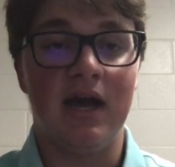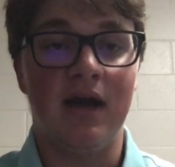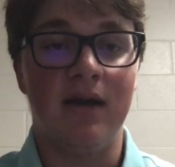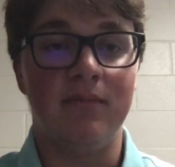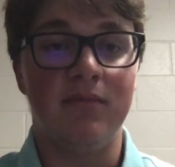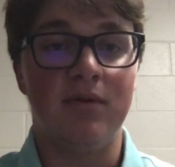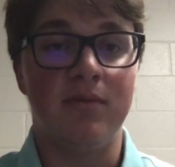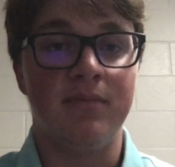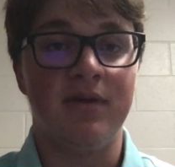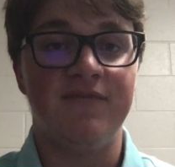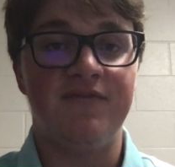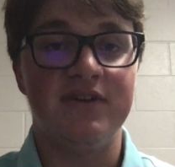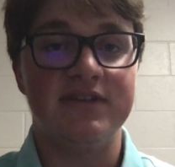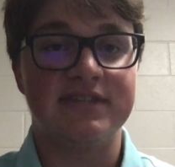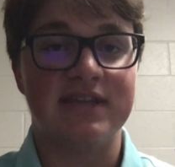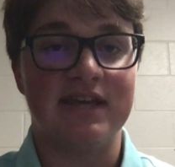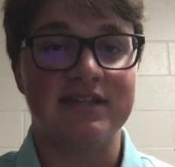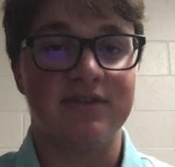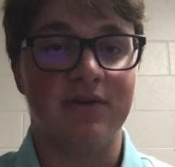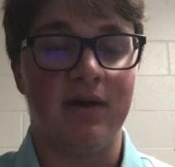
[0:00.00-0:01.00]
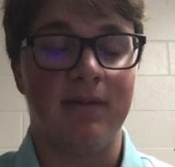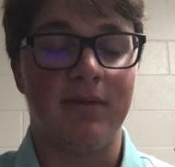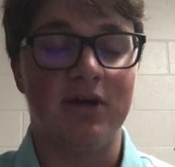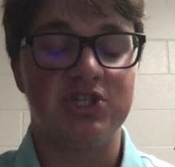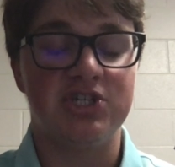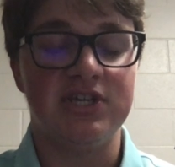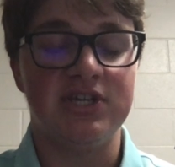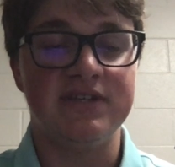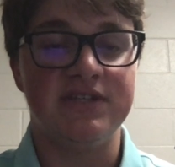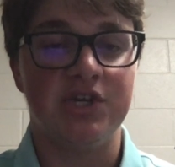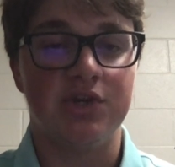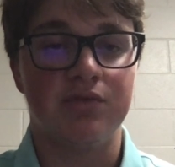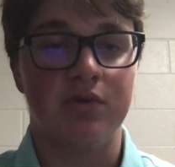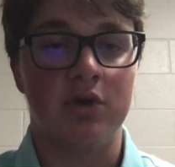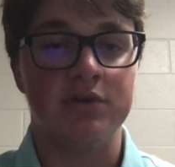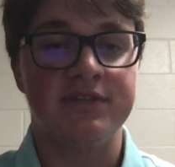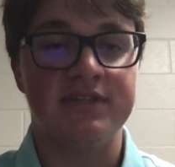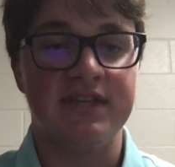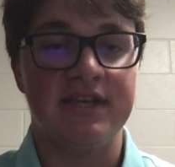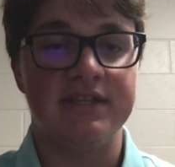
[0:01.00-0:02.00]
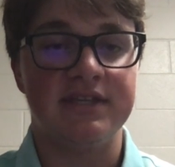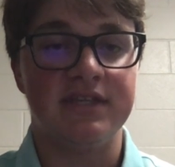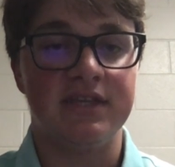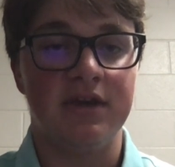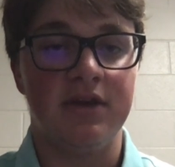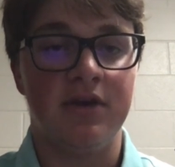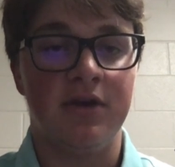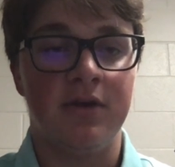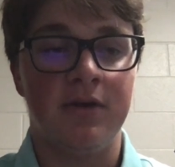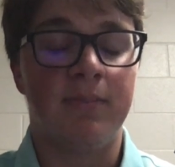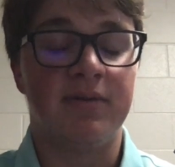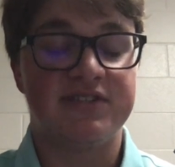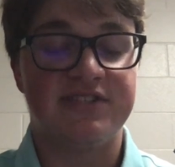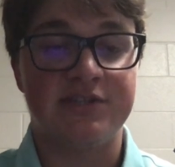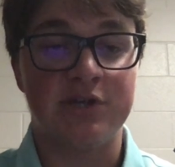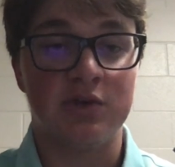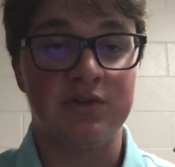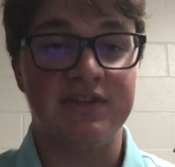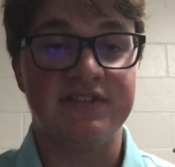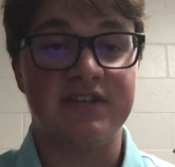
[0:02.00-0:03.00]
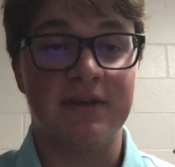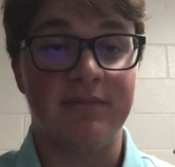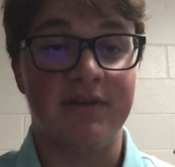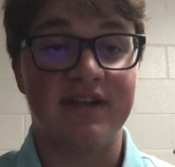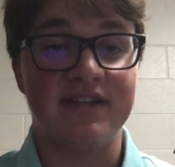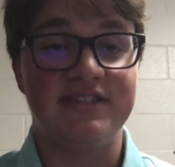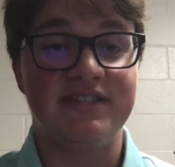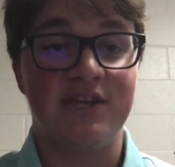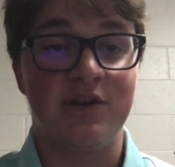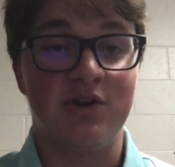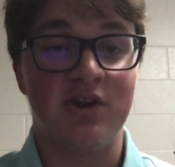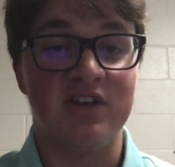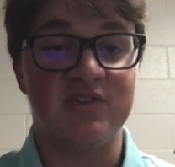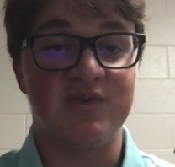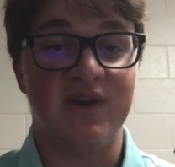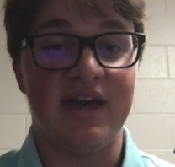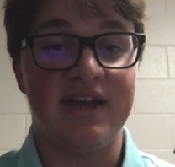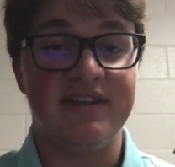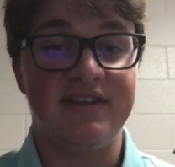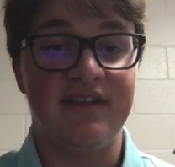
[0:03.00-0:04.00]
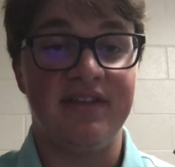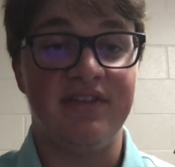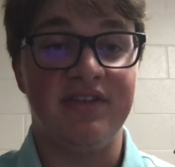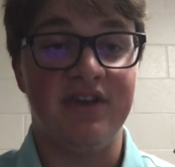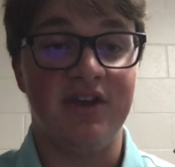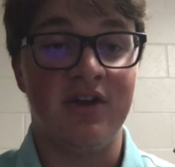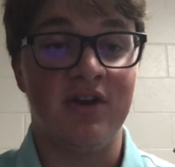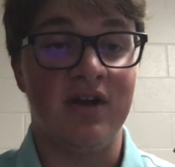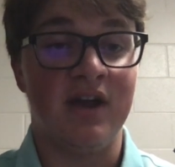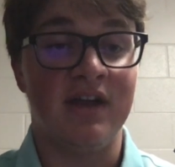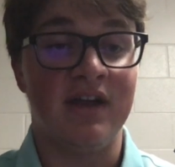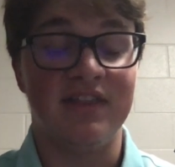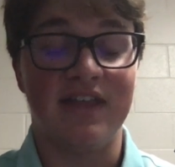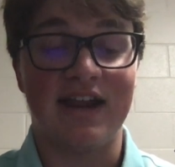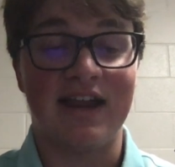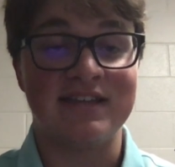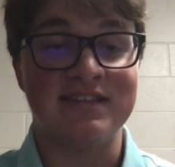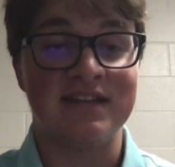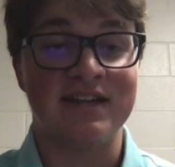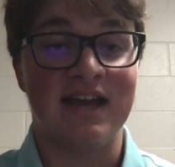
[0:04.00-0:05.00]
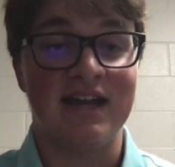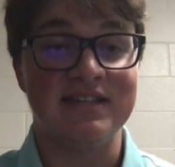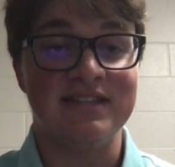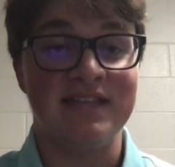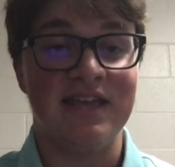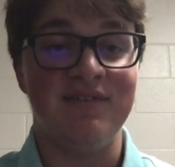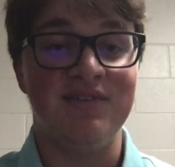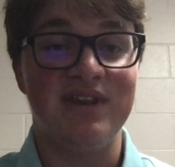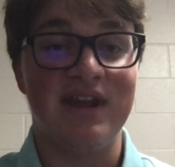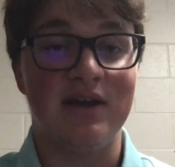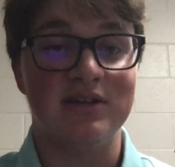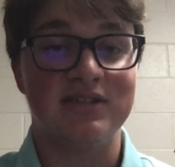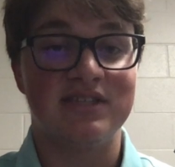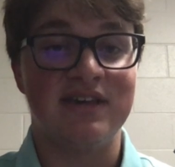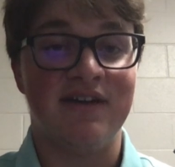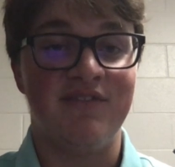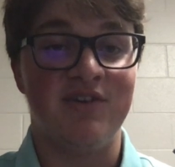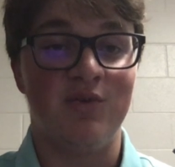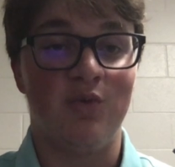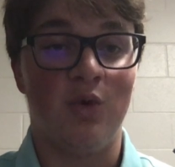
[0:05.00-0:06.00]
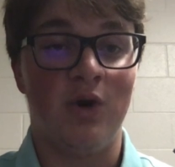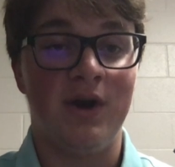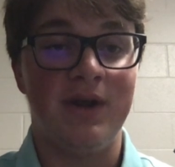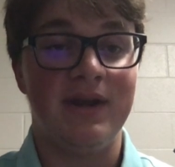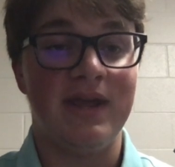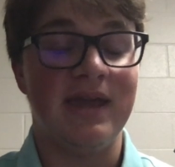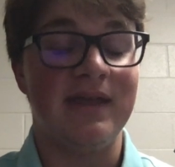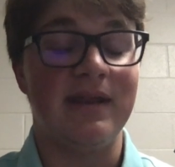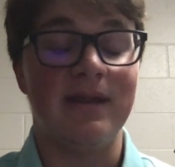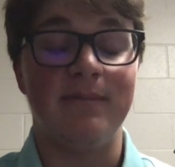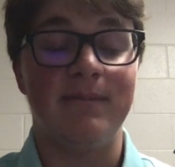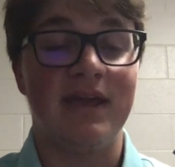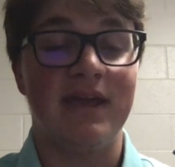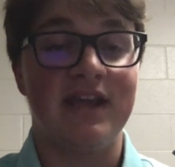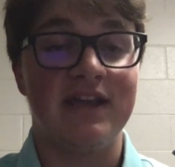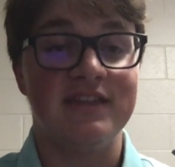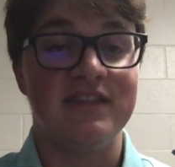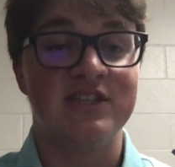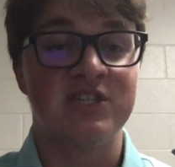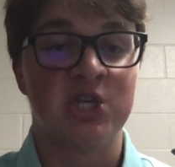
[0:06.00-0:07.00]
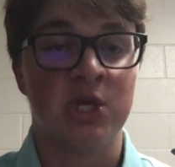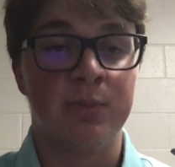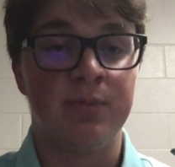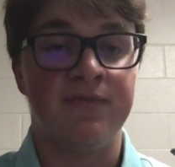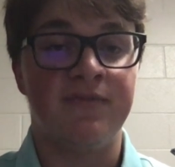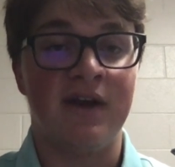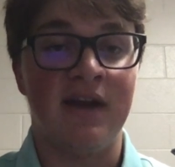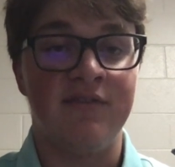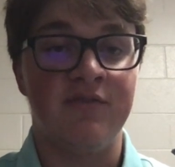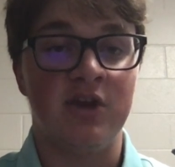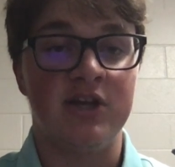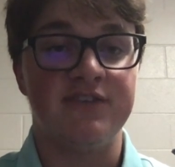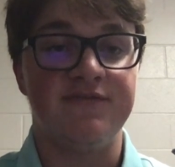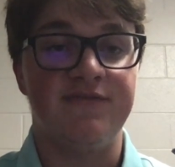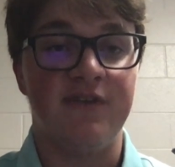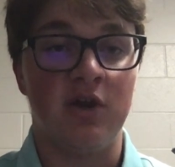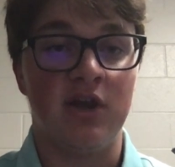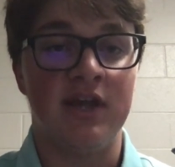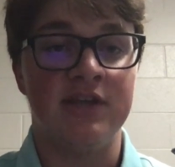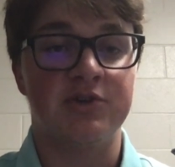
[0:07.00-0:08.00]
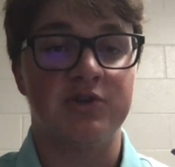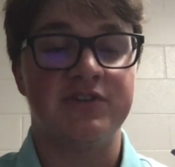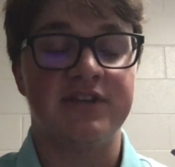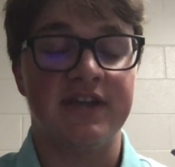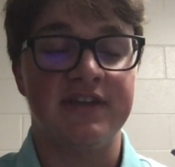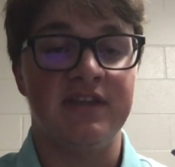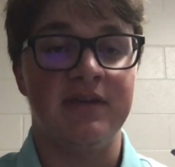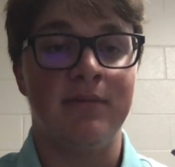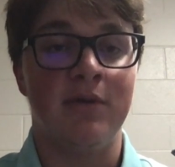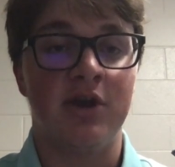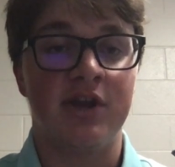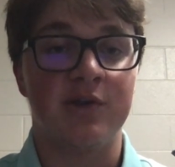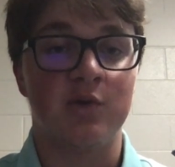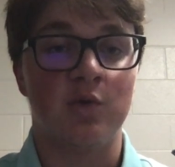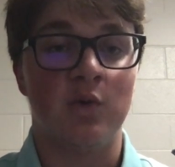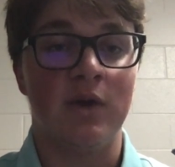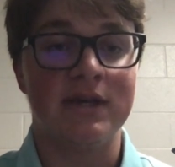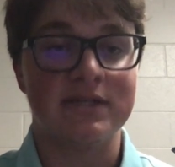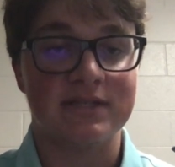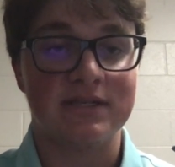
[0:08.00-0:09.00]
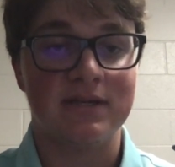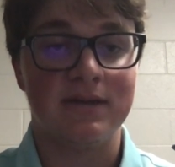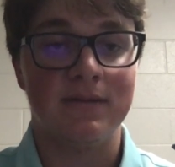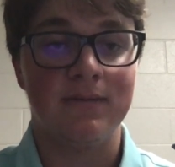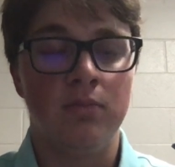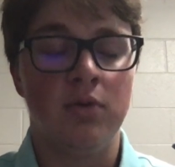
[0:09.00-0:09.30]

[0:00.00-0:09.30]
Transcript: Memphis has a much easier road to the end of the year, but certainly something to consider as we head to the end of the year. Like I said, guys, Navy now 7-1 and making this Group of 5 race very interesting in the American West.